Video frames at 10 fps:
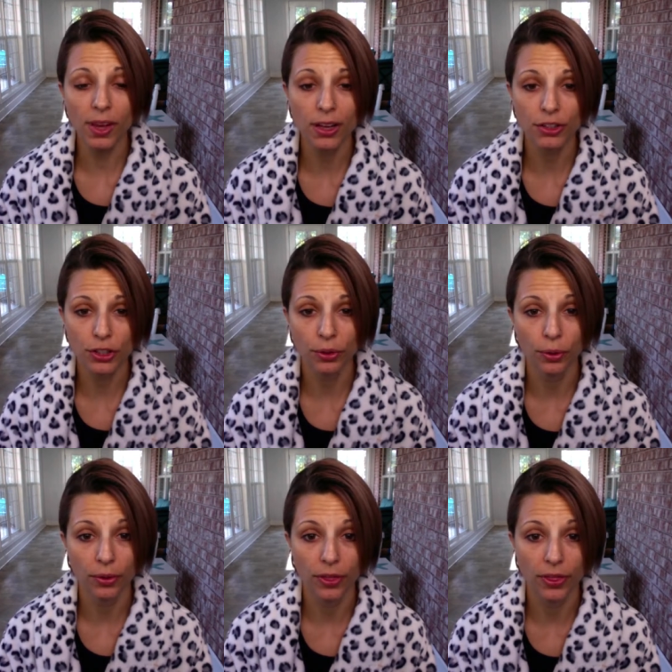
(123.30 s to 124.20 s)

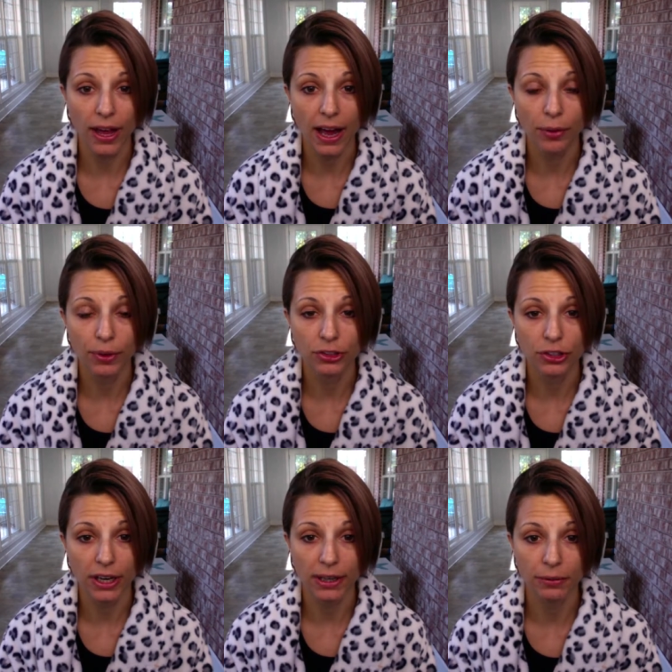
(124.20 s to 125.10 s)
So that we
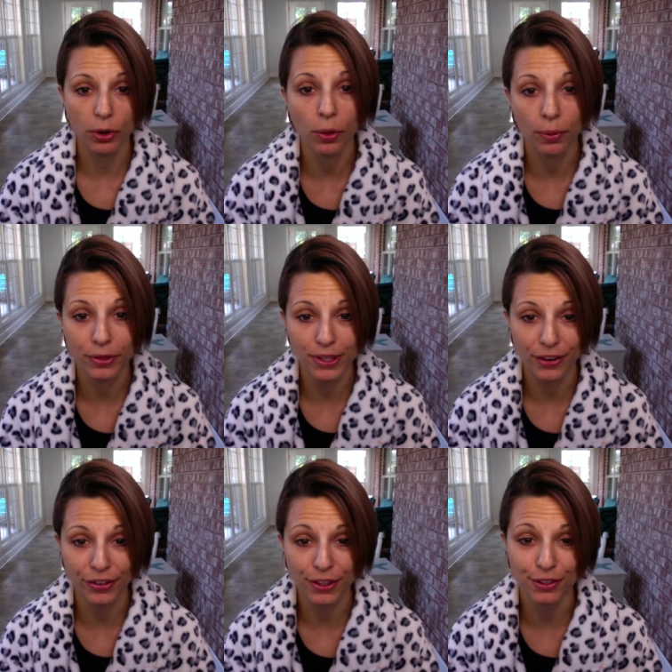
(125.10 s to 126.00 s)
tried almost
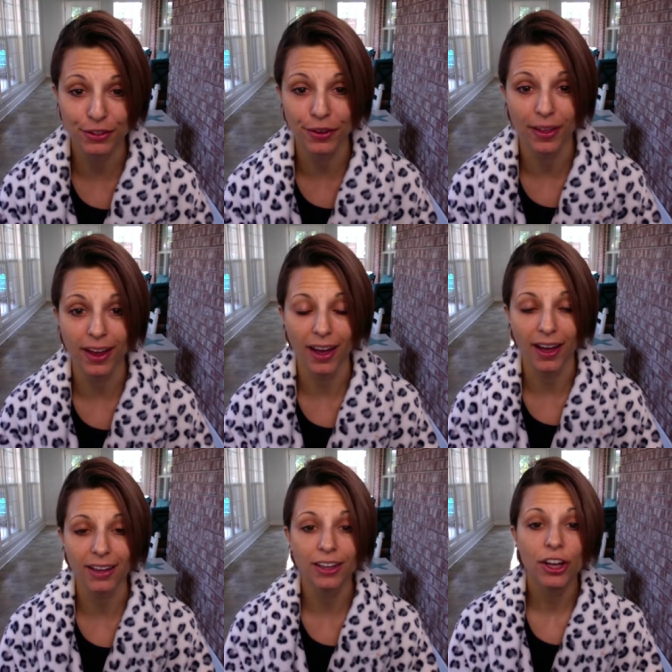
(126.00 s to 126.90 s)
every dessert they had.